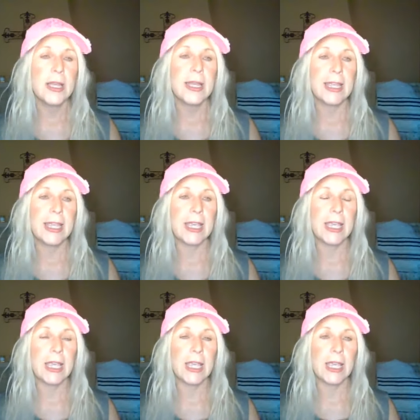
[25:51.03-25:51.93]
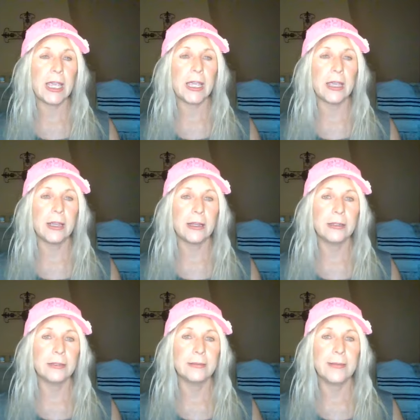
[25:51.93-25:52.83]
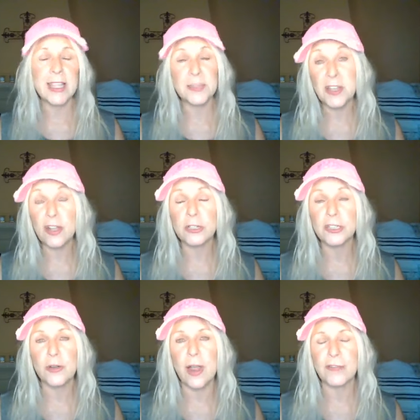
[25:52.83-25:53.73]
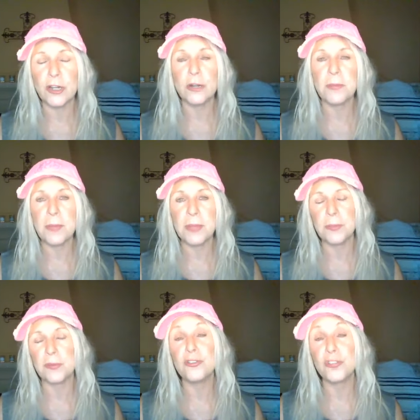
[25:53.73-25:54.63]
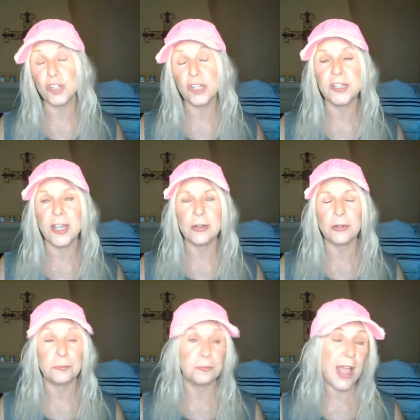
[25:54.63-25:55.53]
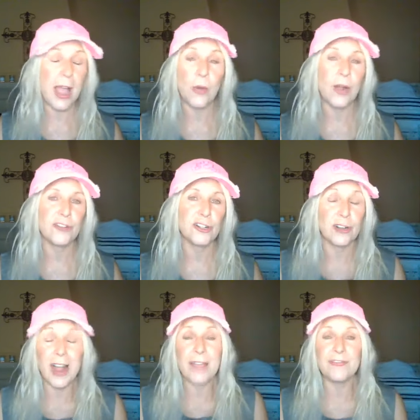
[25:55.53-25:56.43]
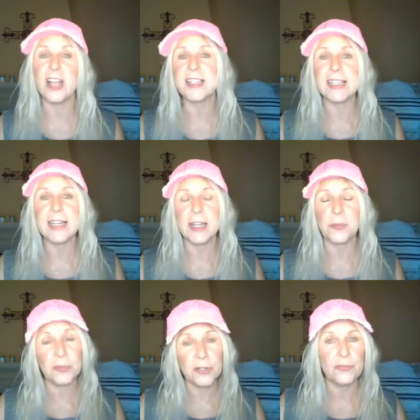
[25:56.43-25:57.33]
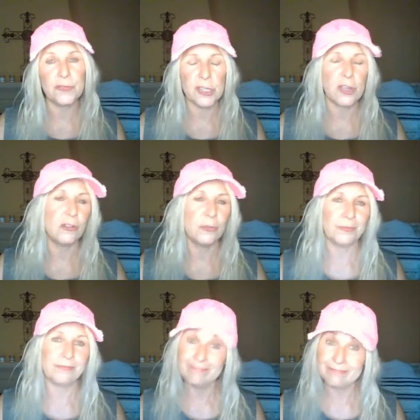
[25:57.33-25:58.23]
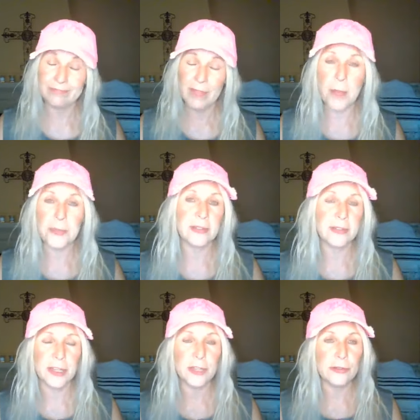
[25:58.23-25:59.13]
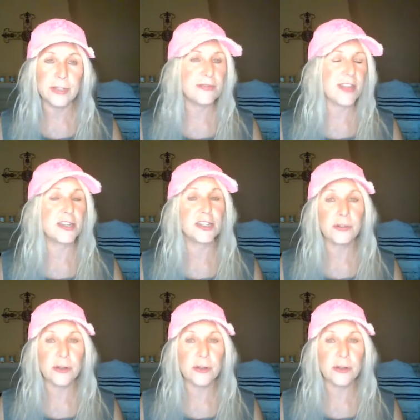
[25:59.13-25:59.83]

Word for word: He has been called a trafficker by people who should know. However, I have not seen any proof, so I'm going to let you leave that to your own